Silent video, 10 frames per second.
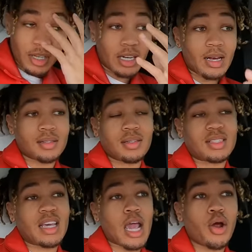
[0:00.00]
And that is a
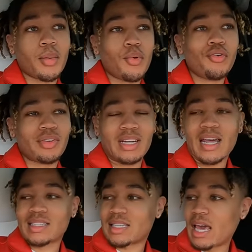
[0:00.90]
scary movie.
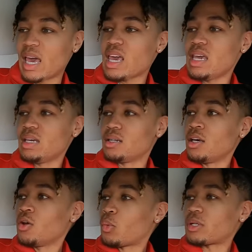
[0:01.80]
That is Kane.
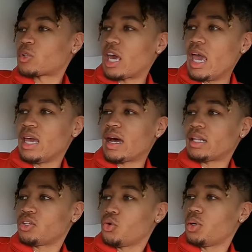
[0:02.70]
What Kane
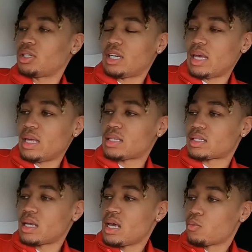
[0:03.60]
got to do with
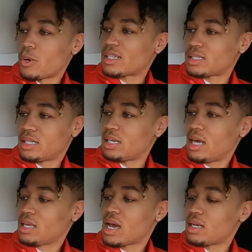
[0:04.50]
this? Wrestling
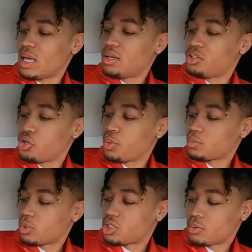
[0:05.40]
ain't got nothing to do with
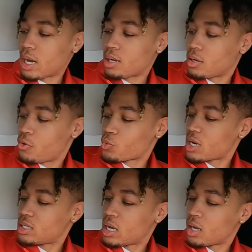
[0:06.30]
what you got on
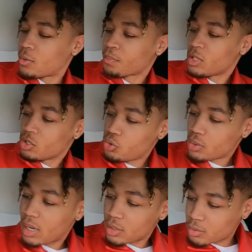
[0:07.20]
right now. You
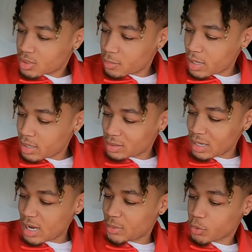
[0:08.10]
got on somebody's
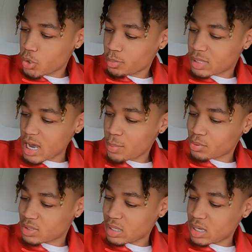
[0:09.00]
dining room
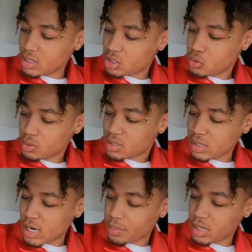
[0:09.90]
table set that you didn't
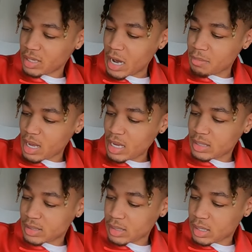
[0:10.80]
set up and got made
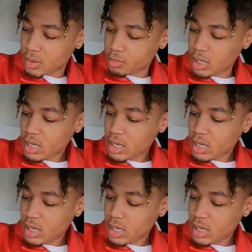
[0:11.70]
or something.